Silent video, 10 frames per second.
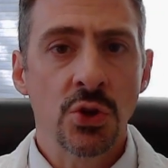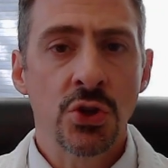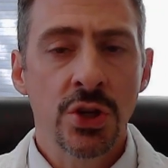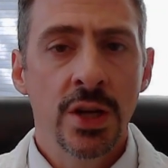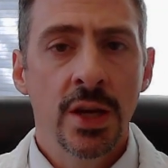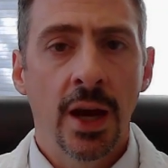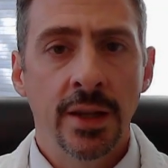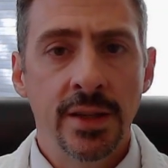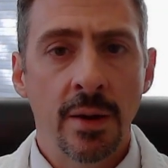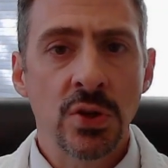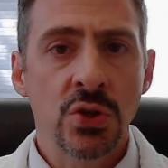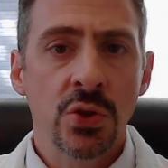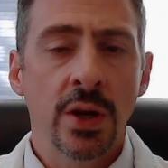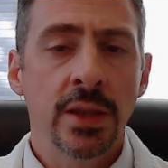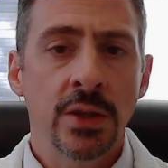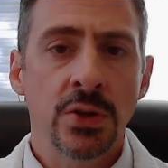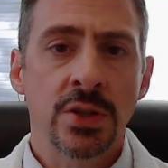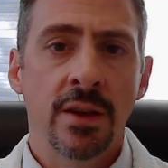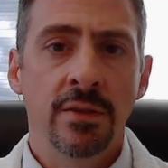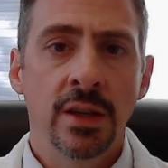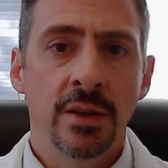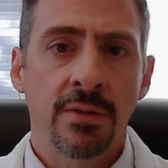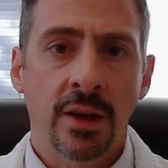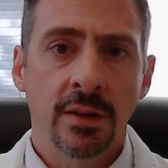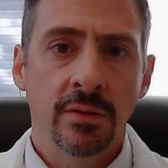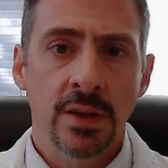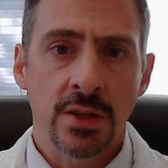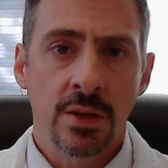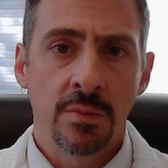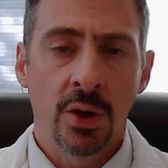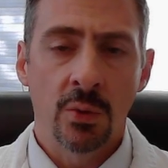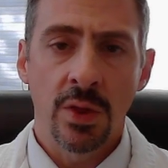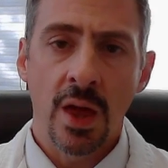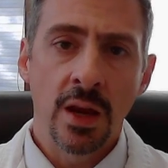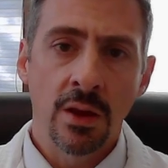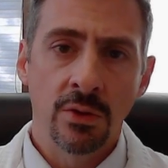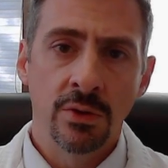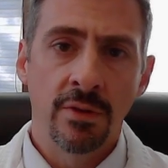demonstrating their safety and effectiveness compared with any other device.